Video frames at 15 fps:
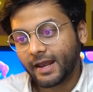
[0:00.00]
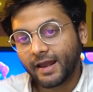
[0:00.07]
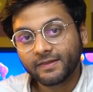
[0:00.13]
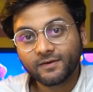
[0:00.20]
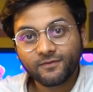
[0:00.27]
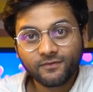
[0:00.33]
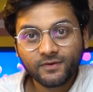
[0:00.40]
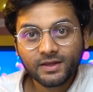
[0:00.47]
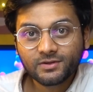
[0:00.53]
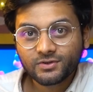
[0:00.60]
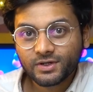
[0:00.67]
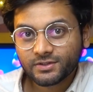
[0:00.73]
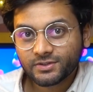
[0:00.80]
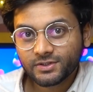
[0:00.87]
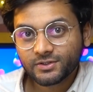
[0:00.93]
And the fee
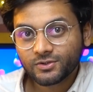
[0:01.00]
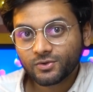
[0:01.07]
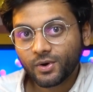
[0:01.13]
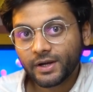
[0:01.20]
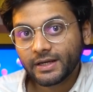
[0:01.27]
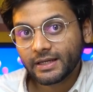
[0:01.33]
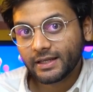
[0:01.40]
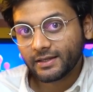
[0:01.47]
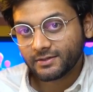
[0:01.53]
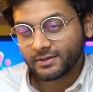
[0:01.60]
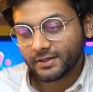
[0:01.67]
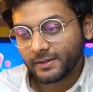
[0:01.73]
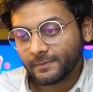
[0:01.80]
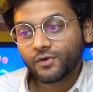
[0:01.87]
structure is quite easy.